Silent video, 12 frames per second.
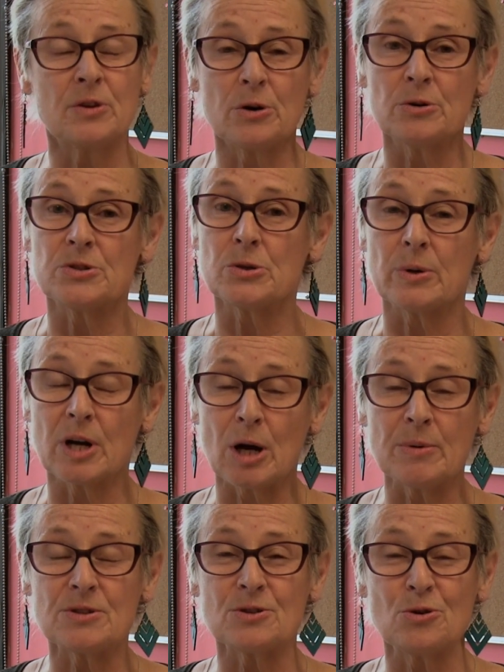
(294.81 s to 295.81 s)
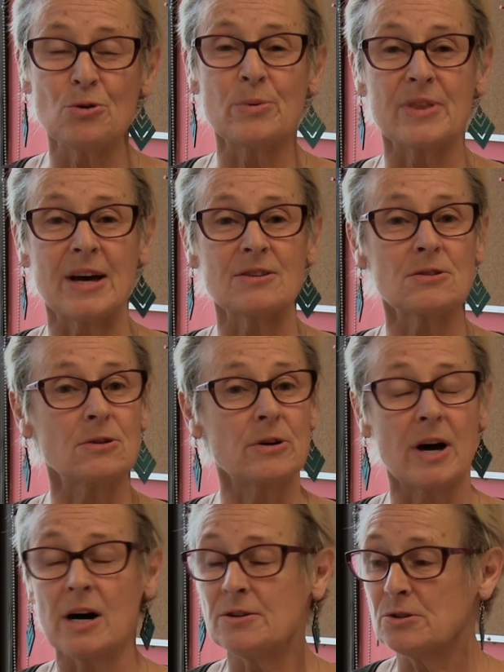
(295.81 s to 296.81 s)
of those who are coming to court without a
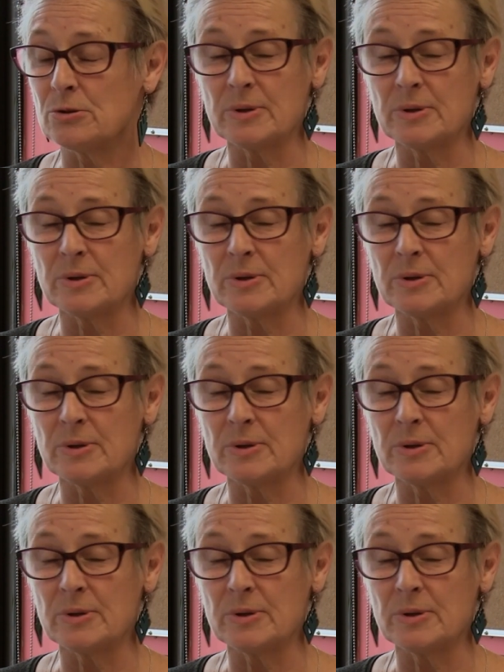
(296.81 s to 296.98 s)
lawyer are